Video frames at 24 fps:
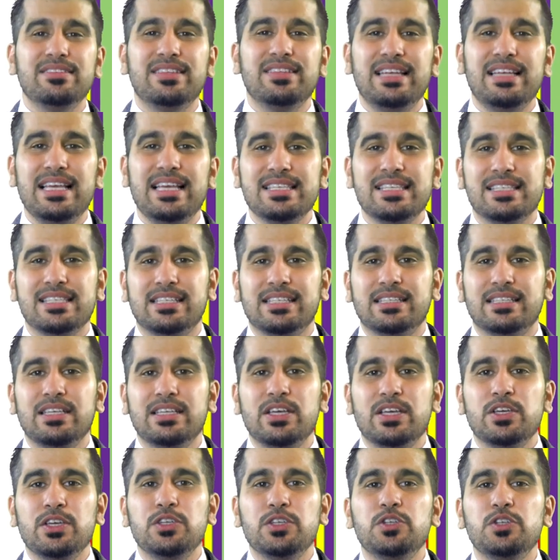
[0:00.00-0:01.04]
of the lesson,
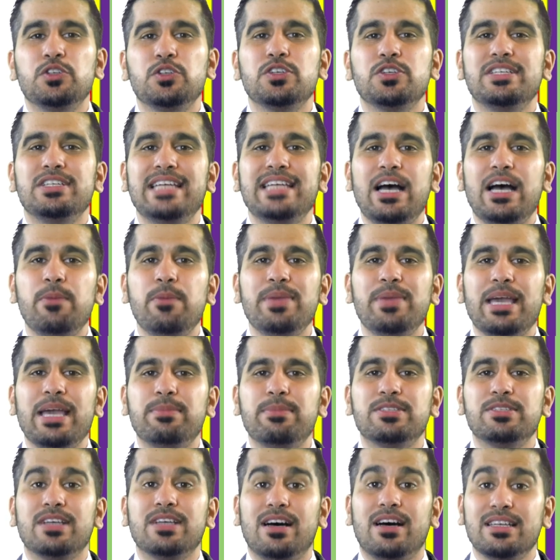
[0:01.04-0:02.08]
you should now be
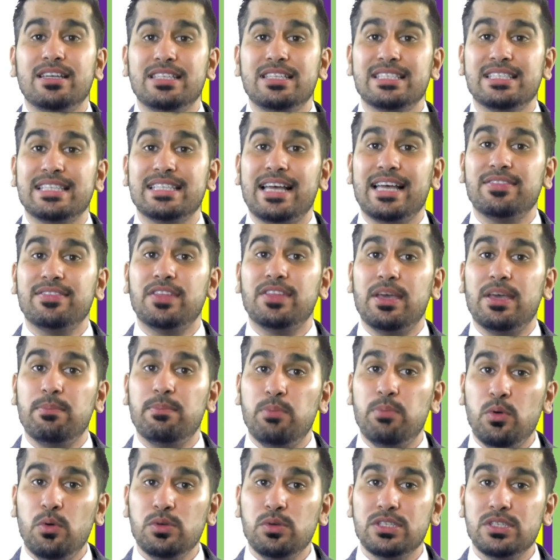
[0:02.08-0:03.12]
able to understand the
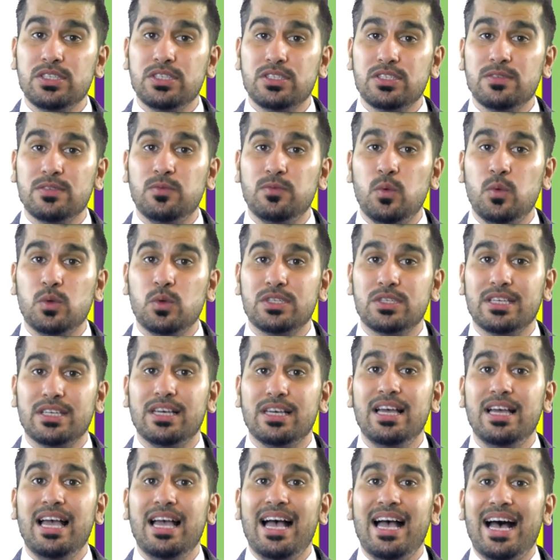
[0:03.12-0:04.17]
importance of
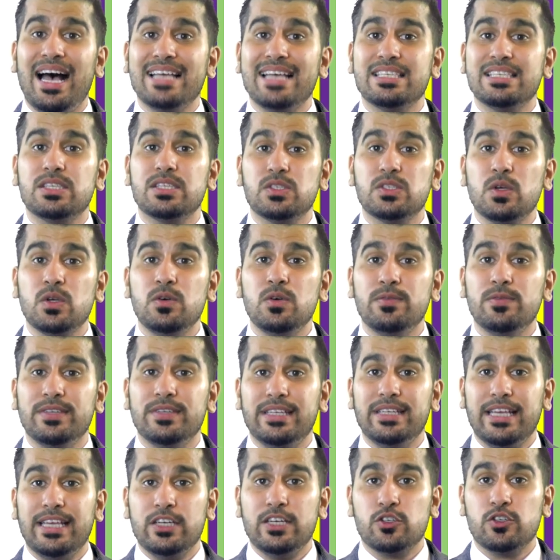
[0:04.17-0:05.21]
water as a
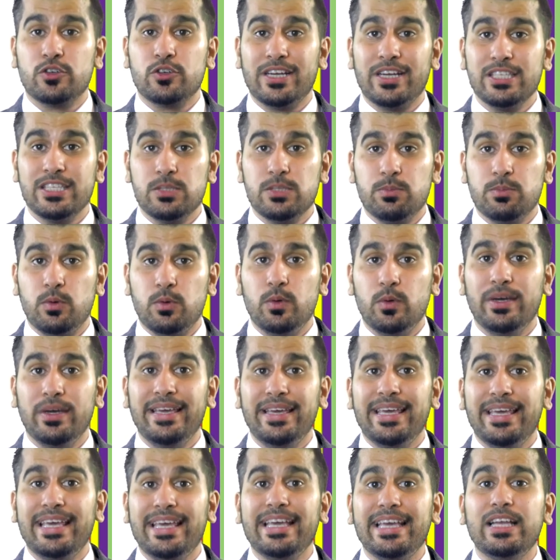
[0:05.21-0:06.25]
solvent in transport,
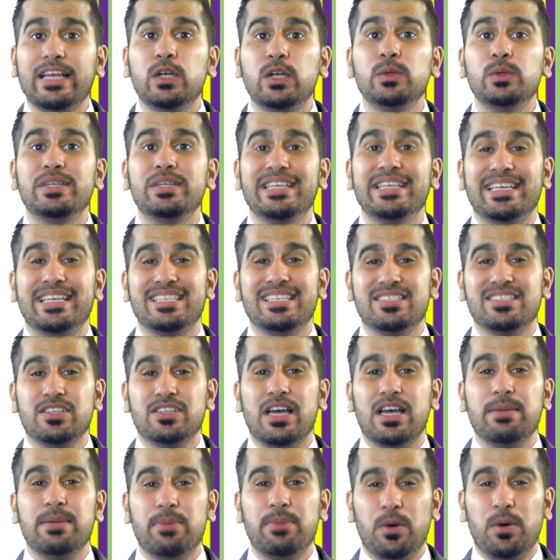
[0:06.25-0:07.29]
including its
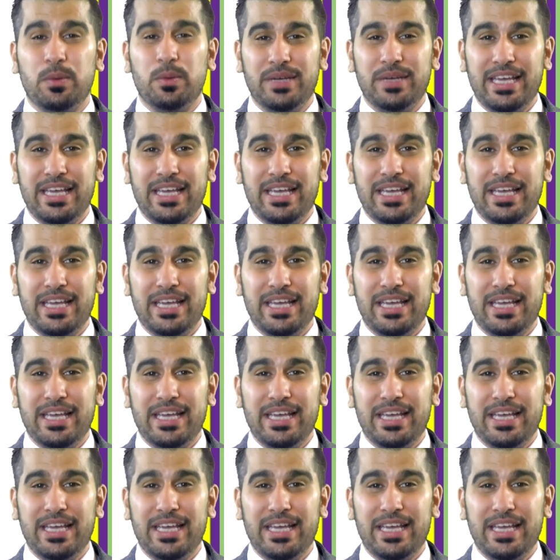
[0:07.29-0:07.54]
dipole